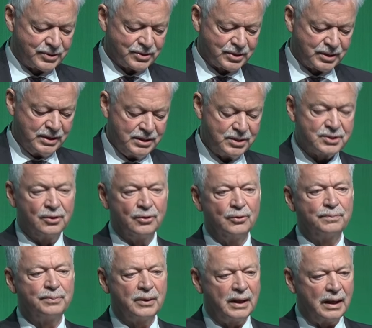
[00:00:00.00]
ski
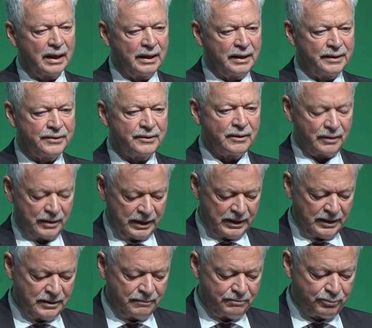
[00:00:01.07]
slope and
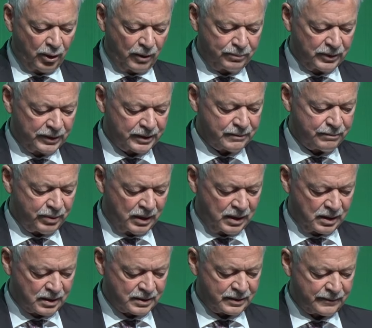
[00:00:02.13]
a public
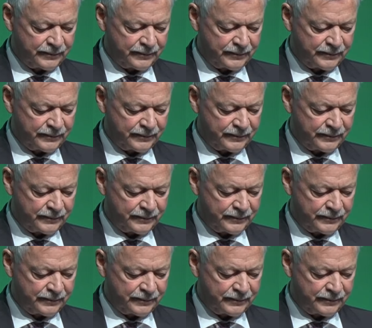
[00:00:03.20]
park.